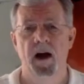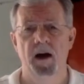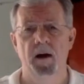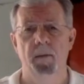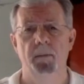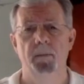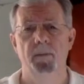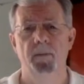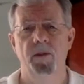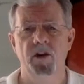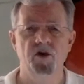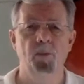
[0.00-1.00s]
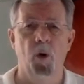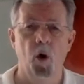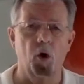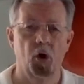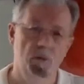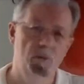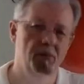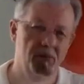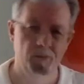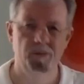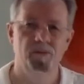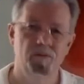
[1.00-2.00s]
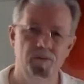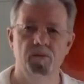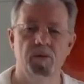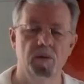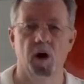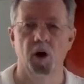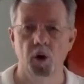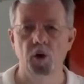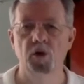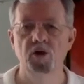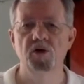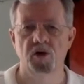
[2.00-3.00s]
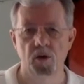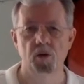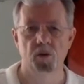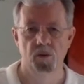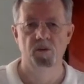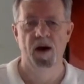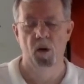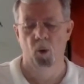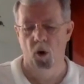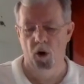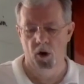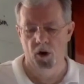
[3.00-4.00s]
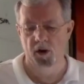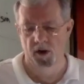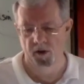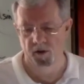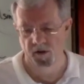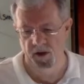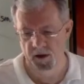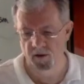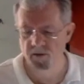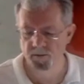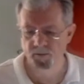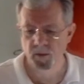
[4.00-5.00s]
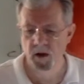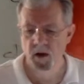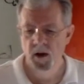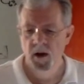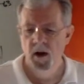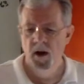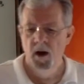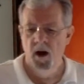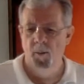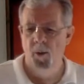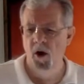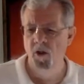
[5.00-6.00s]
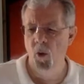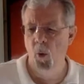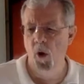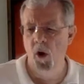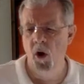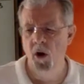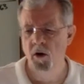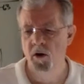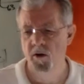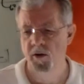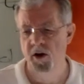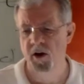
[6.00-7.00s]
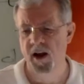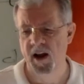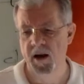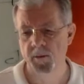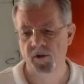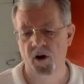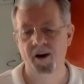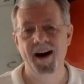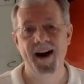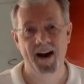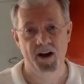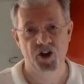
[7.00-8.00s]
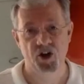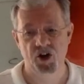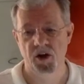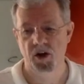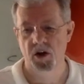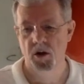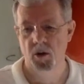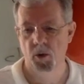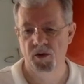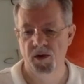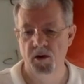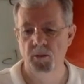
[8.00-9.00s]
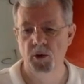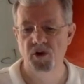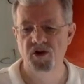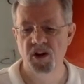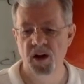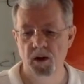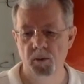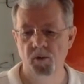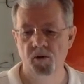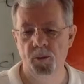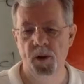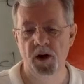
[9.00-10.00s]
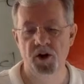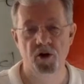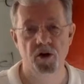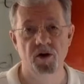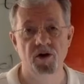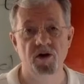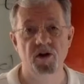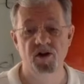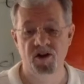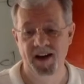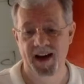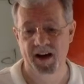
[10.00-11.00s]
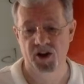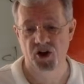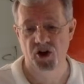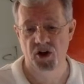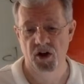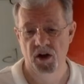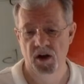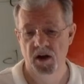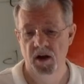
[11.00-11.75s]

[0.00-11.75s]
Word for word: Um, this poem alludes to that wall and other things. Upon the wall, their names are etched, within museums, pictures sketched.